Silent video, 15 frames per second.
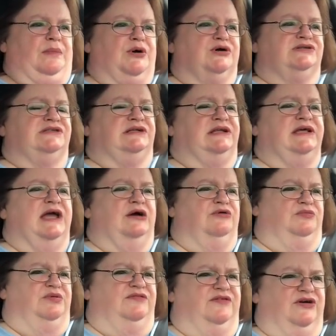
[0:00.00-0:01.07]
Personally, I
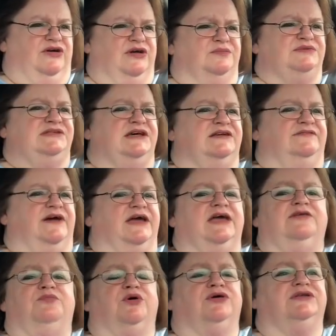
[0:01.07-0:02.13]
would be very upset if I
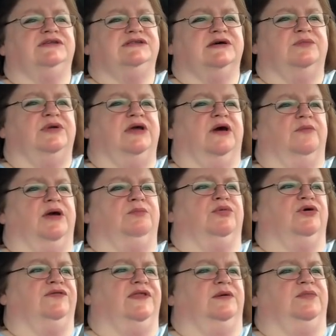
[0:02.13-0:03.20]
gave birth to somebody on my
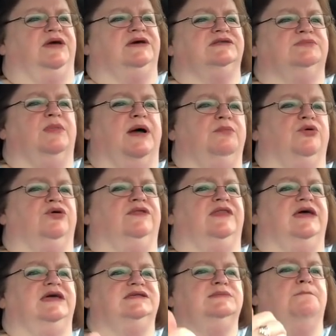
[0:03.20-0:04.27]
birthday, because my
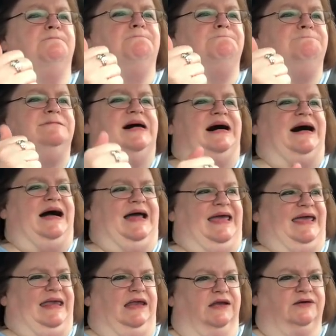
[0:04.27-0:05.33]
birthday is
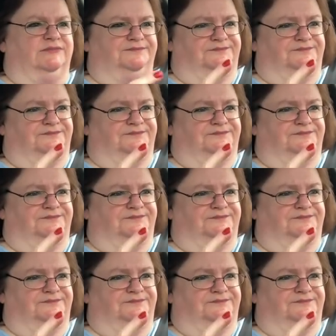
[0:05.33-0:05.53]
mine.